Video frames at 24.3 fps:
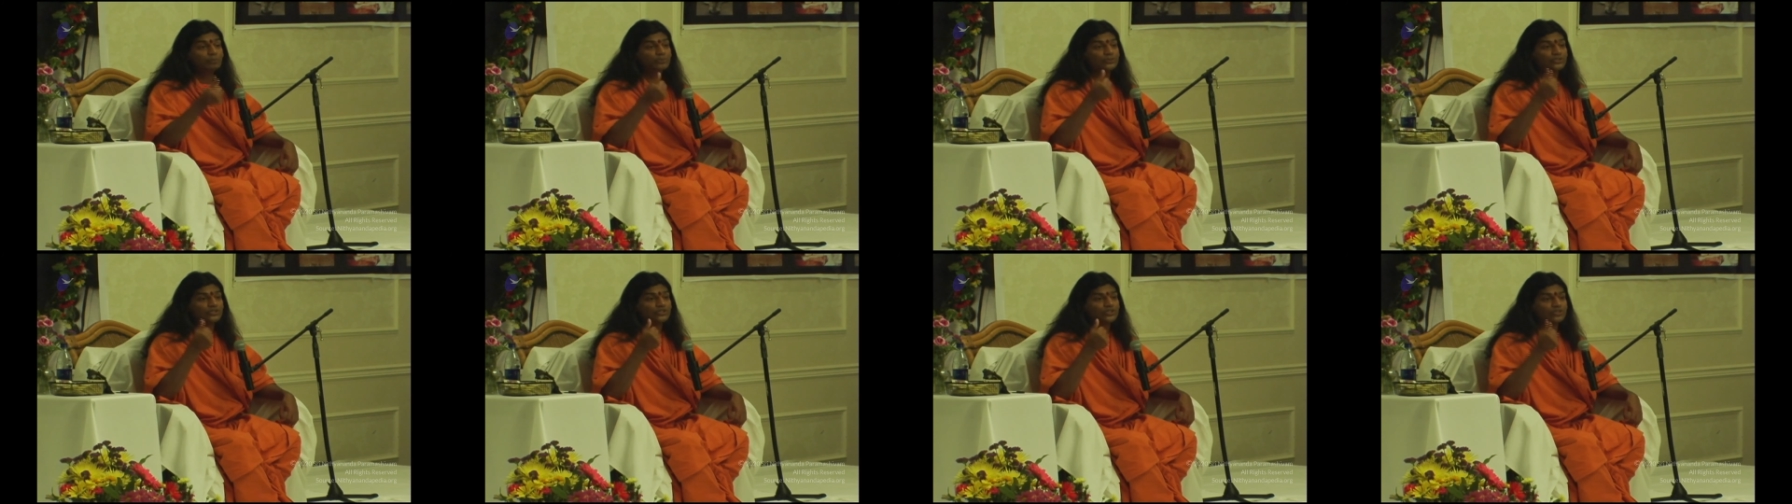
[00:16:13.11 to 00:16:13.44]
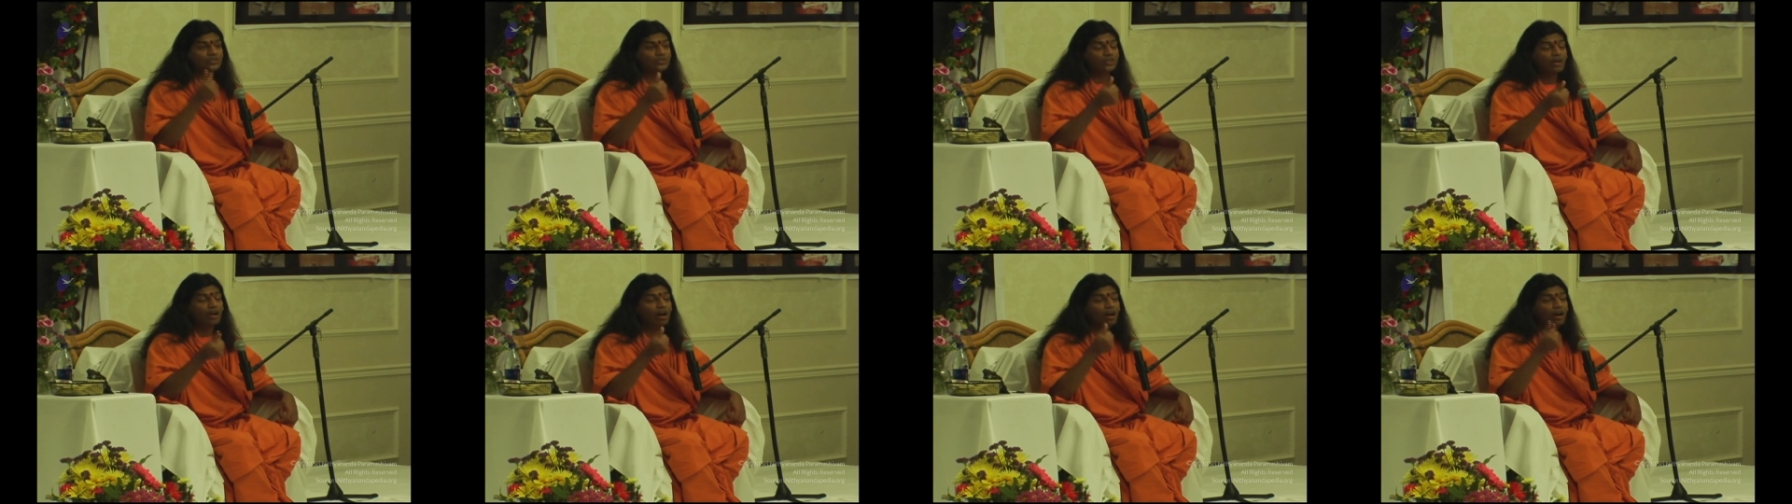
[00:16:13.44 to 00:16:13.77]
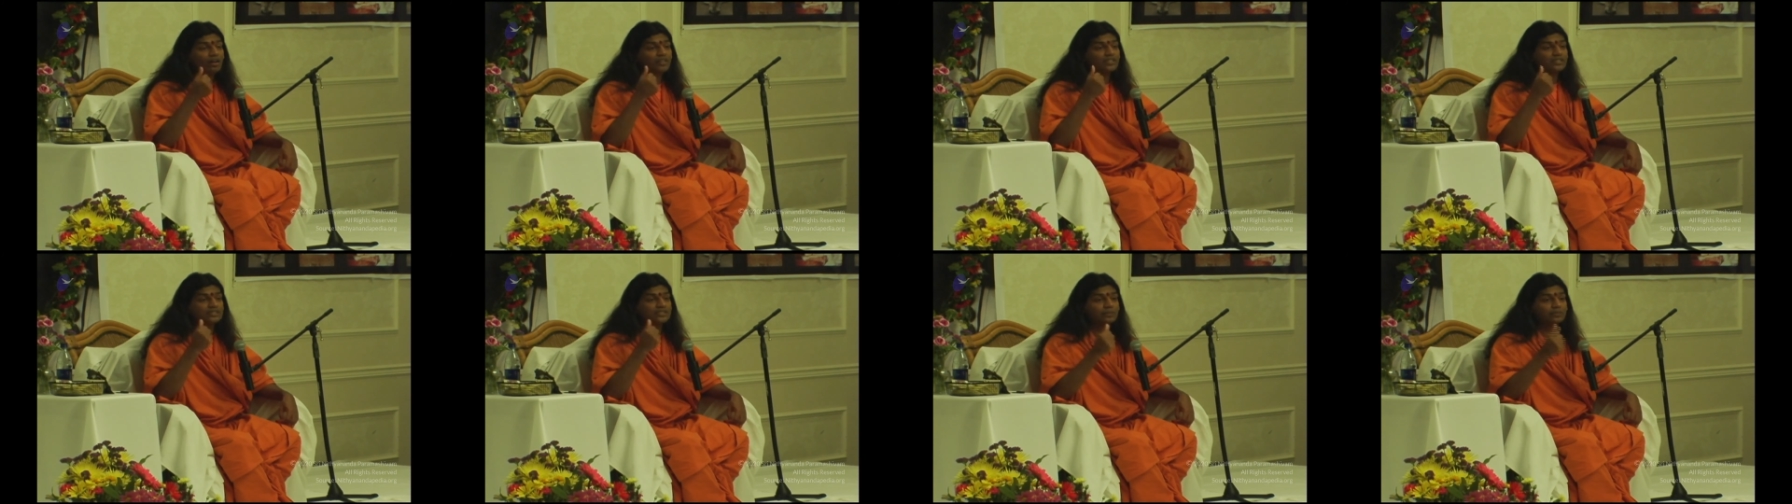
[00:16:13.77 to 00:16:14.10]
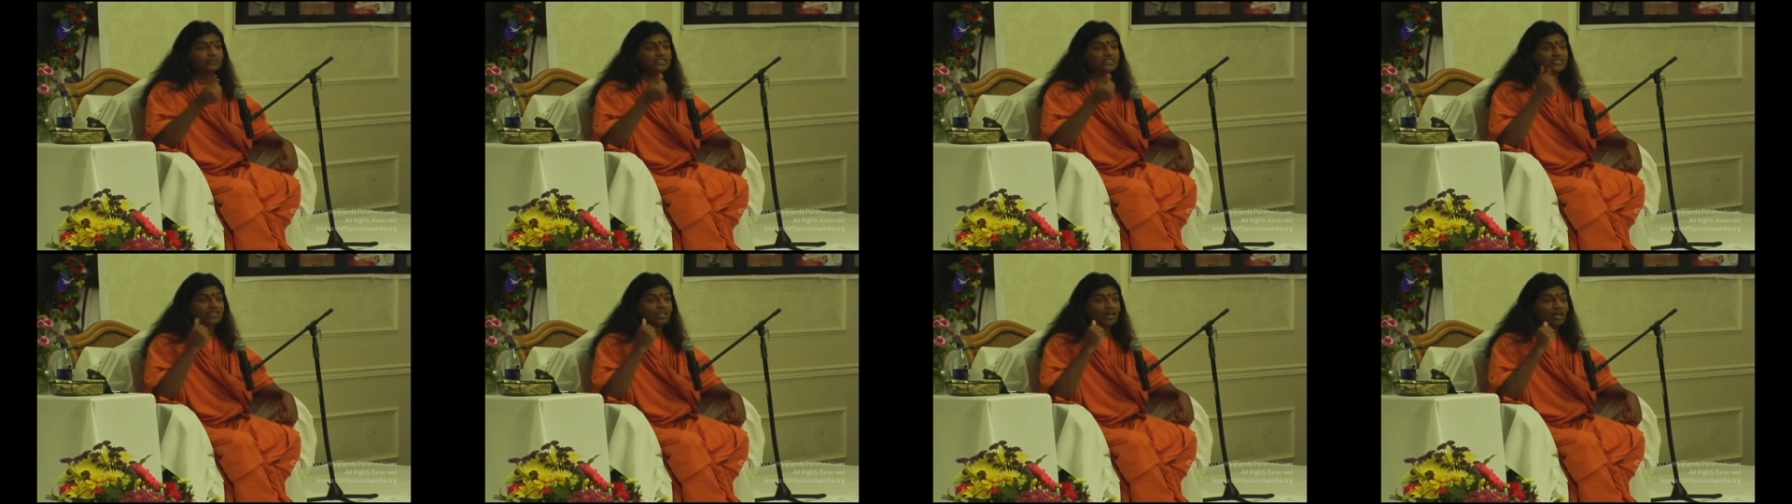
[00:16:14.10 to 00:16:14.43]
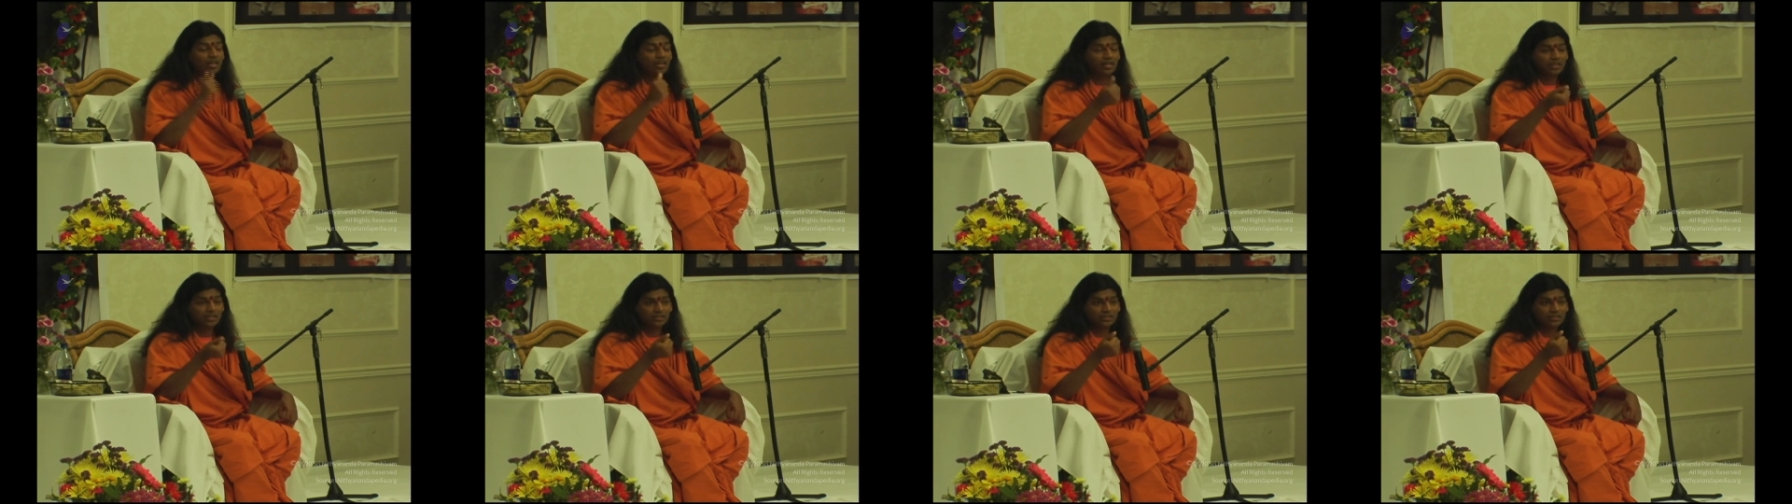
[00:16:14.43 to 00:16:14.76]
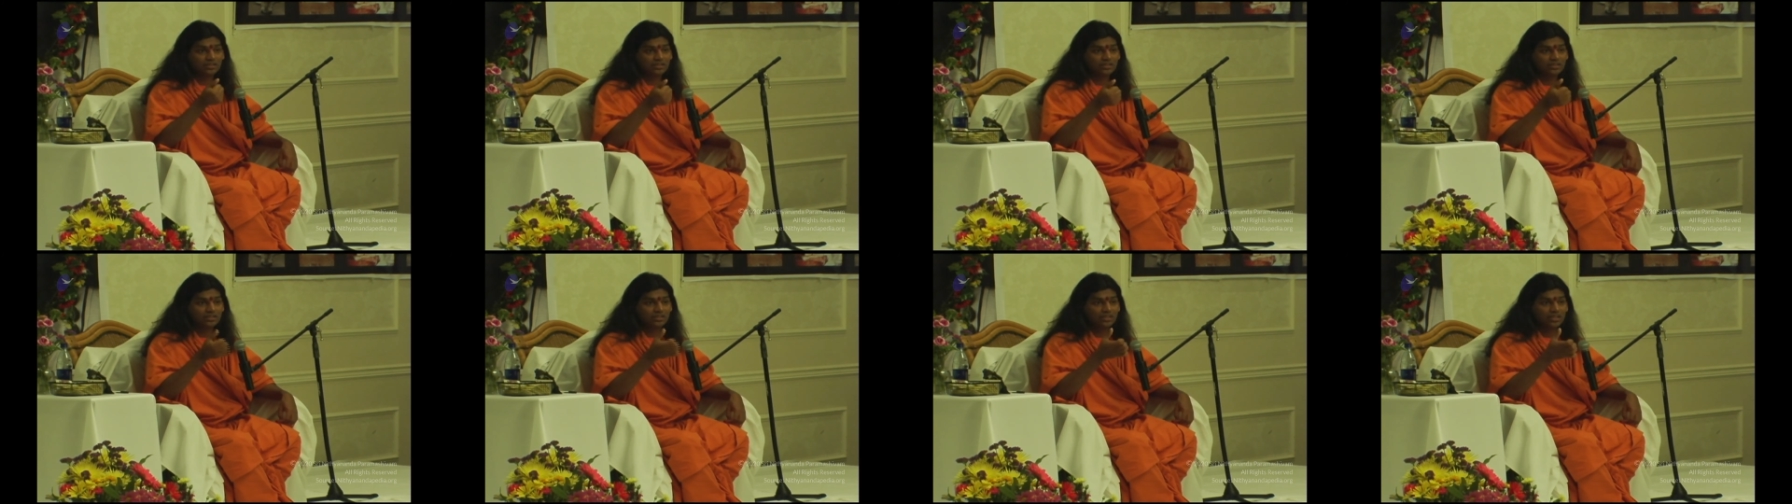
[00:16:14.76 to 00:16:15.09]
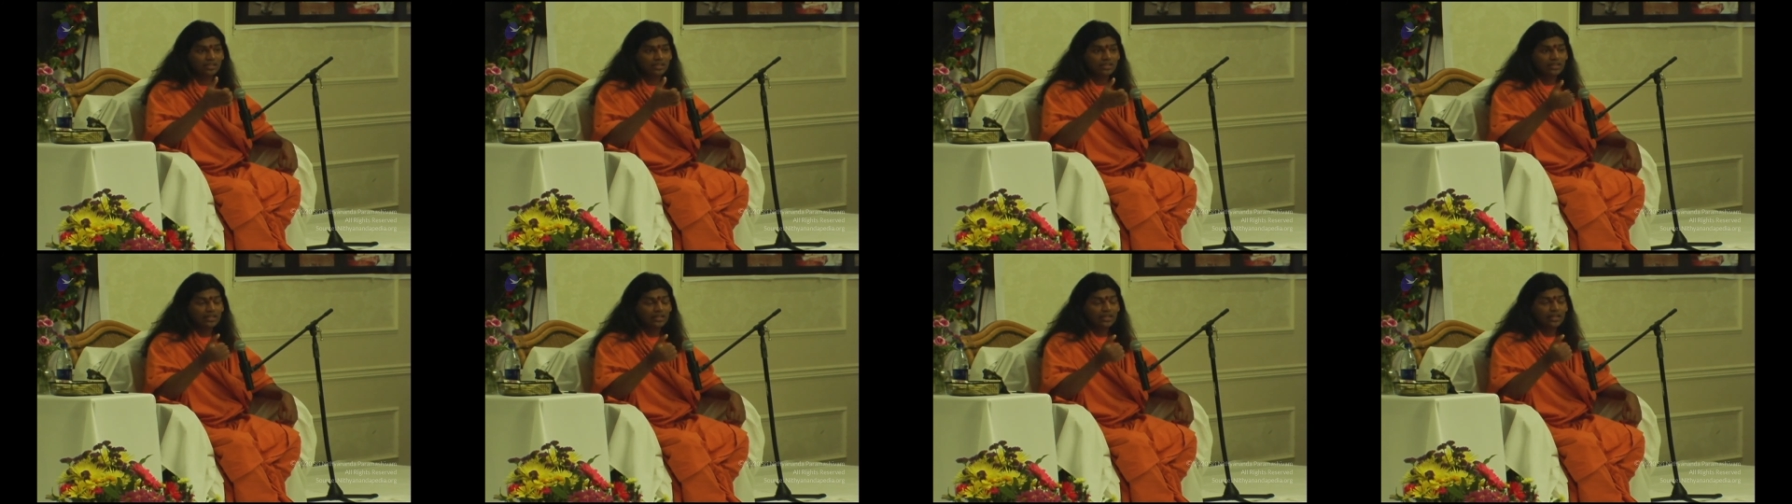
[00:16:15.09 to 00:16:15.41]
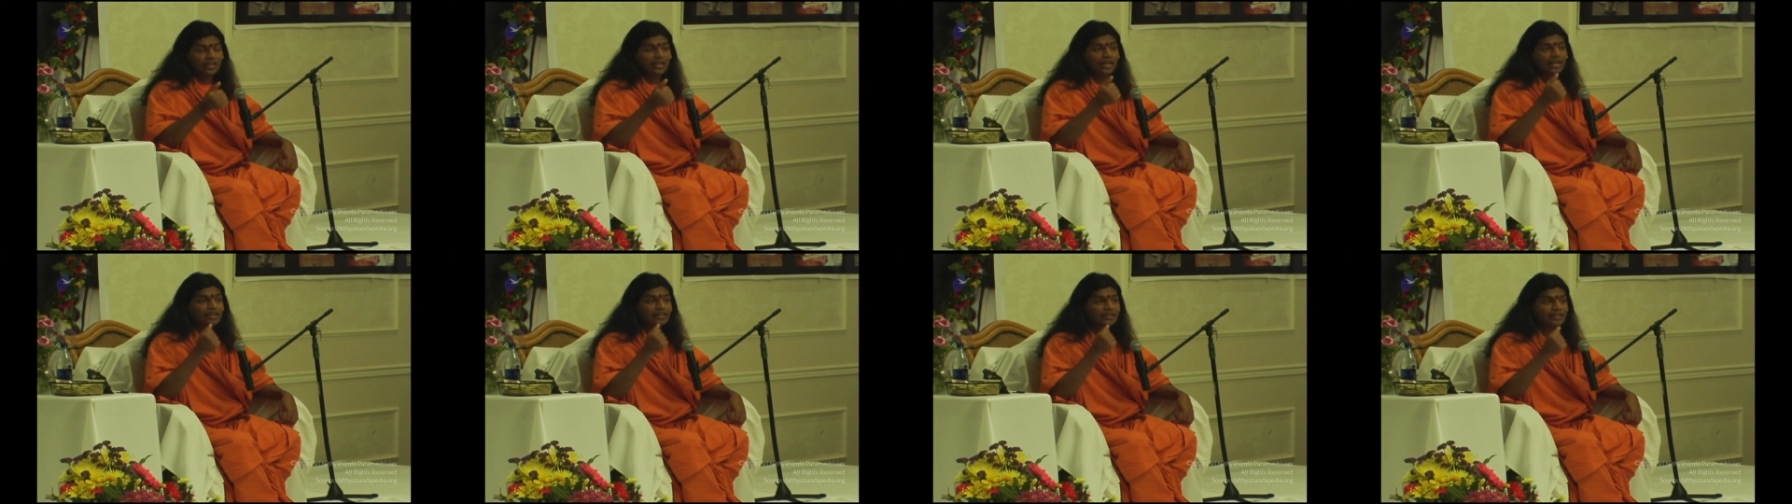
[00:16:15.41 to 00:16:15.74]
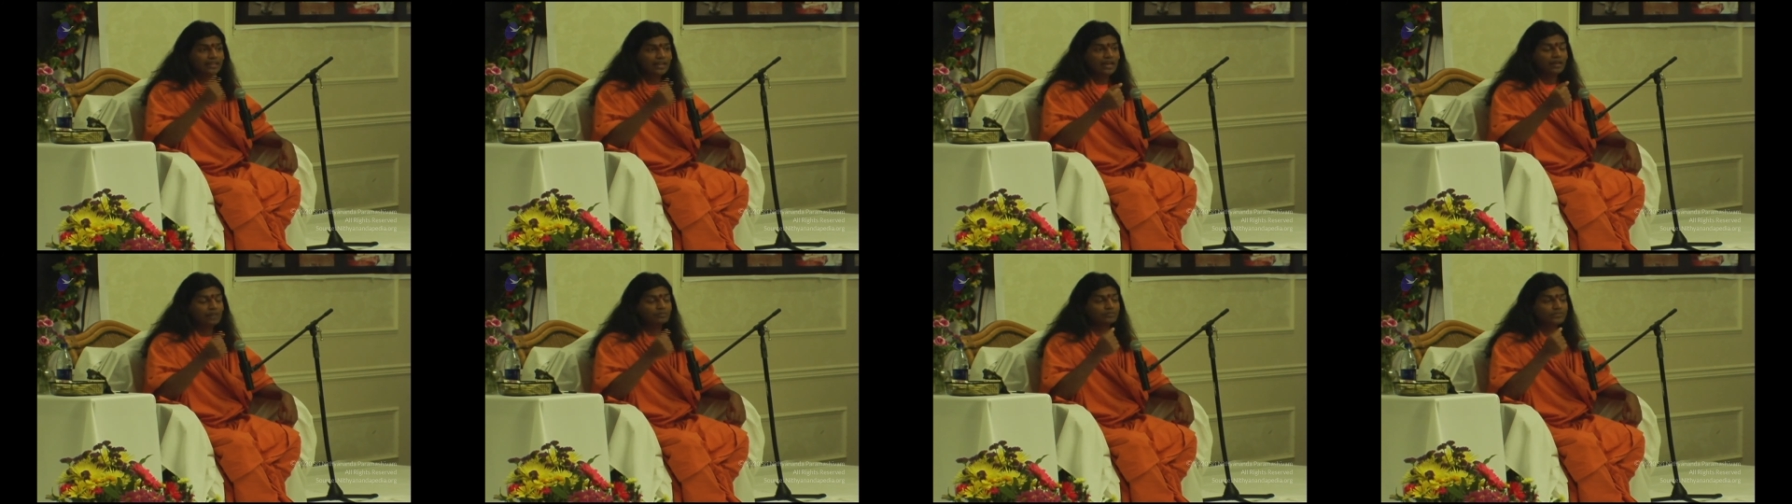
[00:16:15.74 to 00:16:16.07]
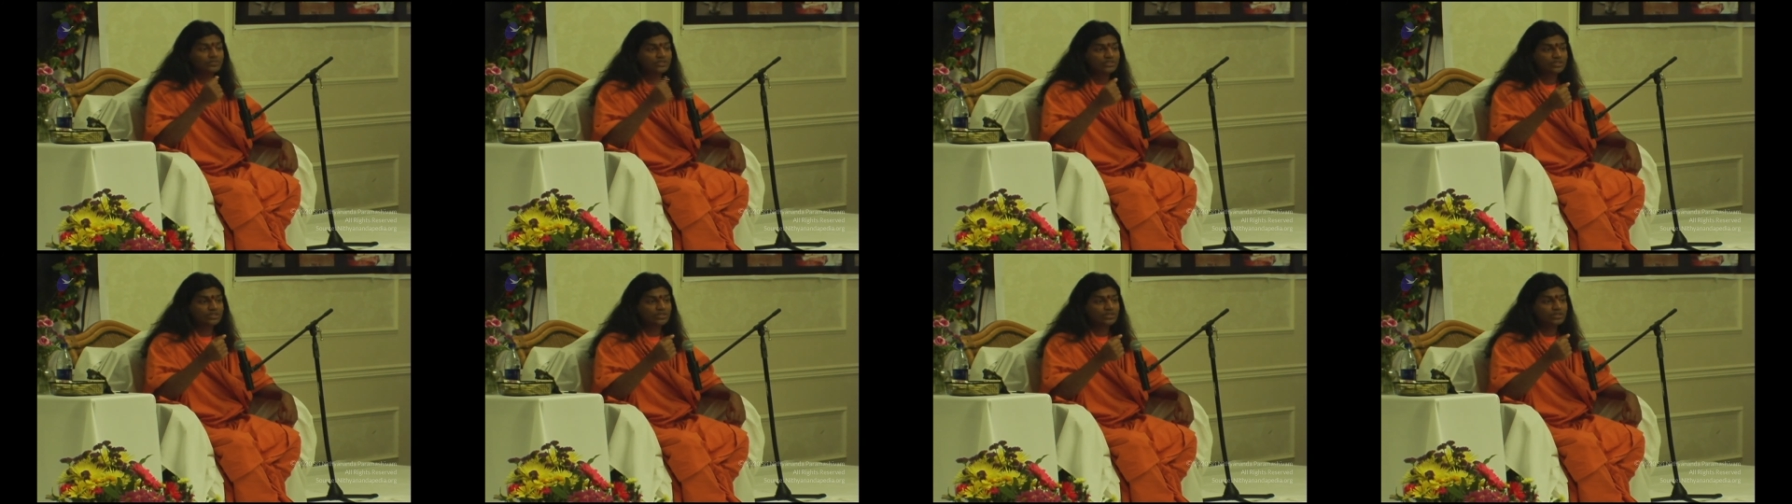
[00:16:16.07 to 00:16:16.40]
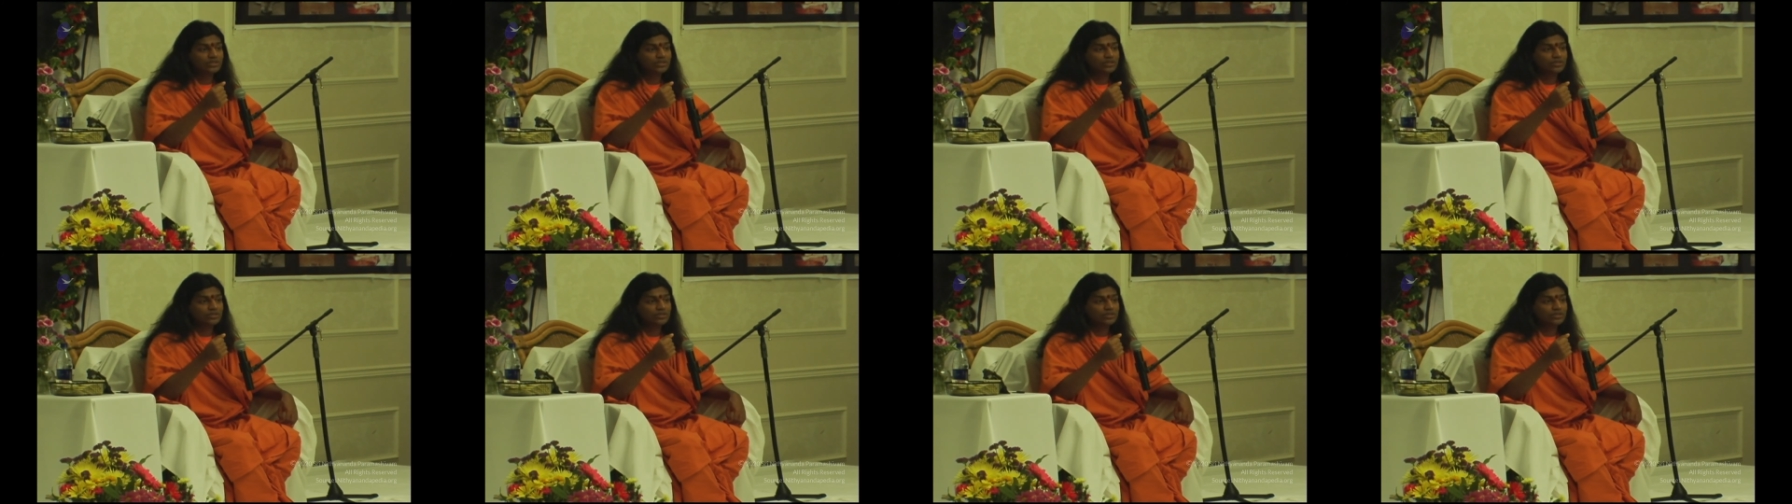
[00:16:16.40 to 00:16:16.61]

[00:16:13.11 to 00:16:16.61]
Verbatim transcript: strong samskaras, engrams.